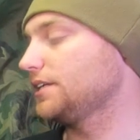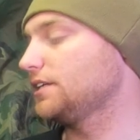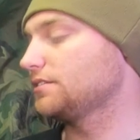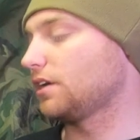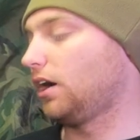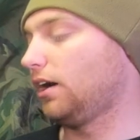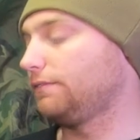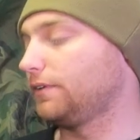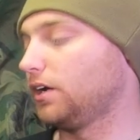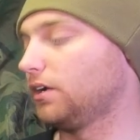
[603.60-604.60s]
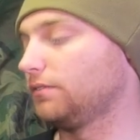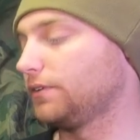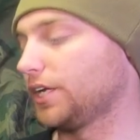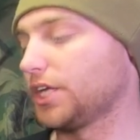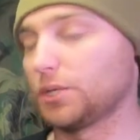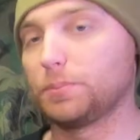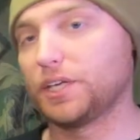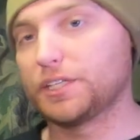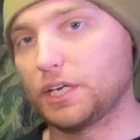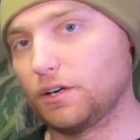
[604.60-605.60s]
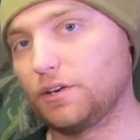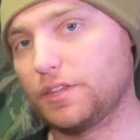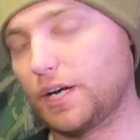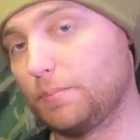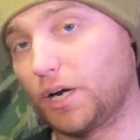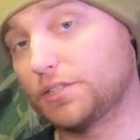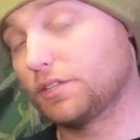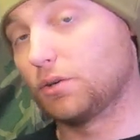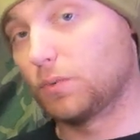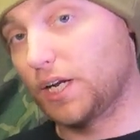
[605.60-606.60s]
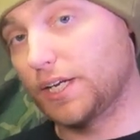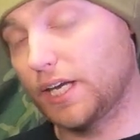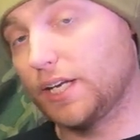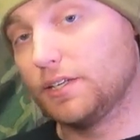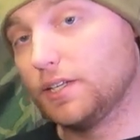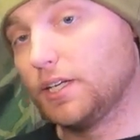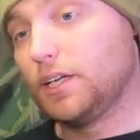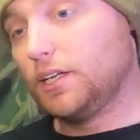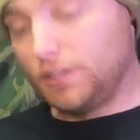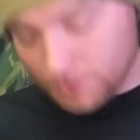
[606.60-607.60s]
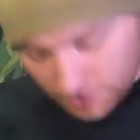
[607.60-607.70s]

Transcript: these off of another plate carrier that I bought to go running in. You